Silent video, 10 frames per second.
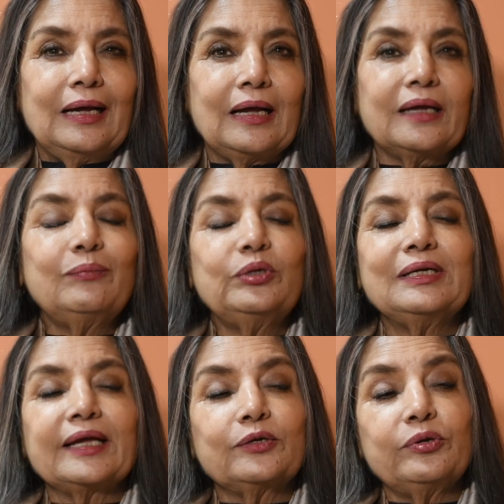I would
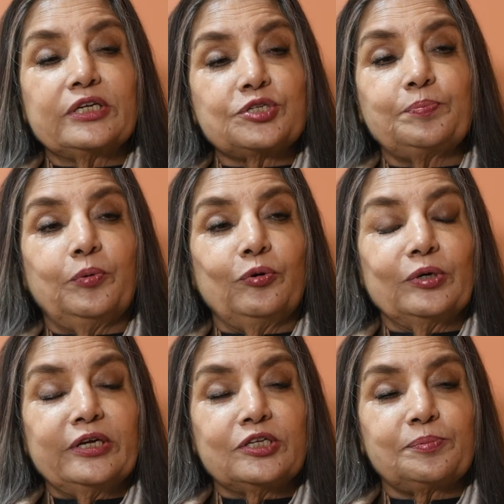like to
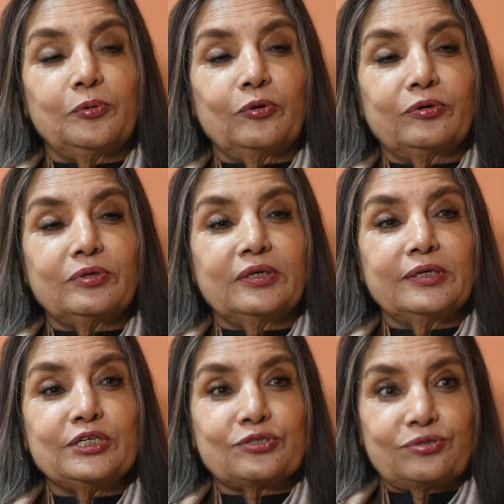explore a
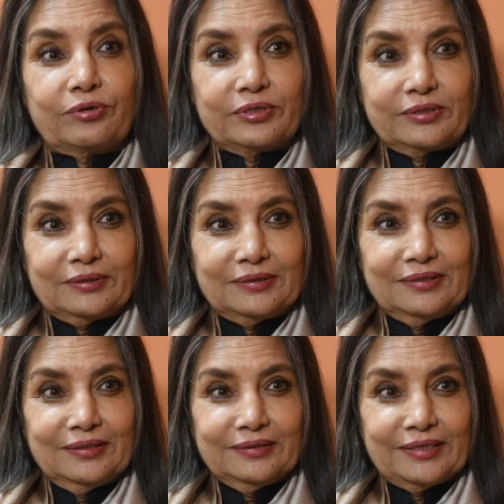historical
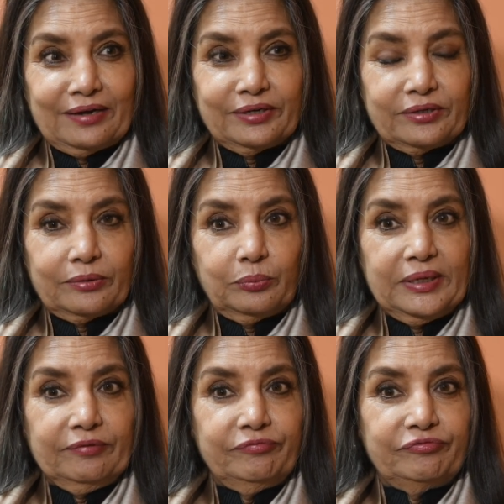character.
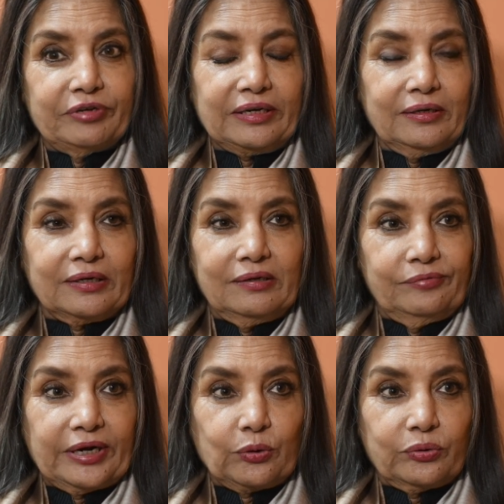We have very little
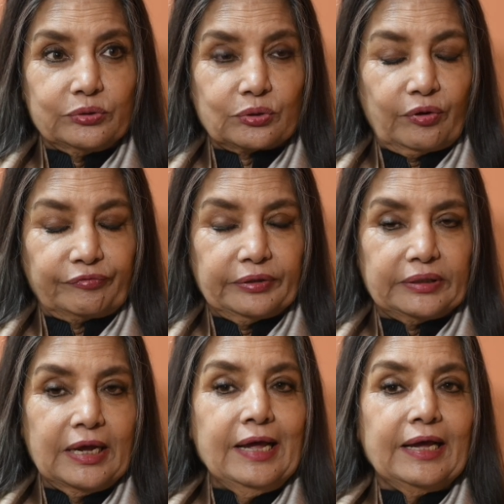records of it.